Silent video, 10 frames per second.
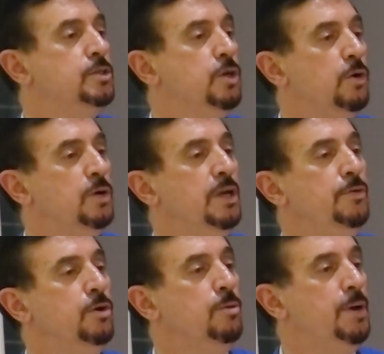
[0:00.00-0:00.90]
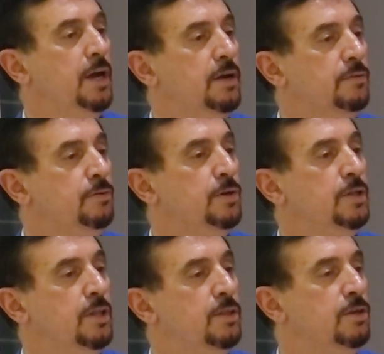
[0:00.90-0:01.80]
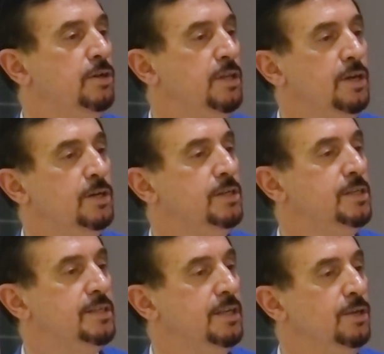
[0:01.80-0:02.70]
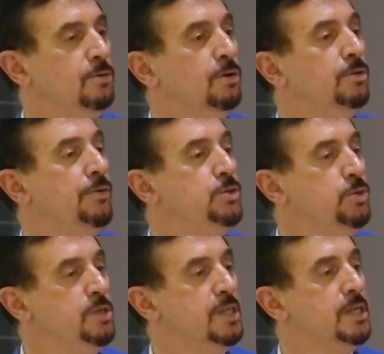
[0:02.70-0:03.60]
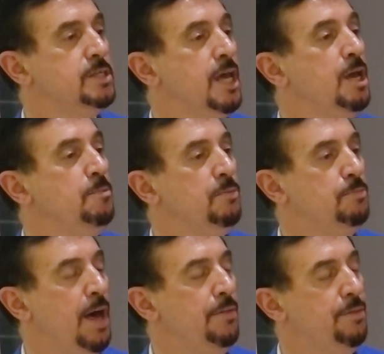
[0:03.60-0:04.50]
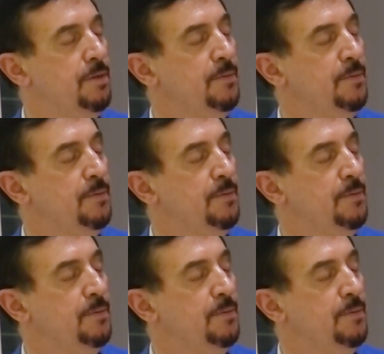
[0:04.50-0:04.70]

So if you go back 40, 30 years, you would have chosen the same path?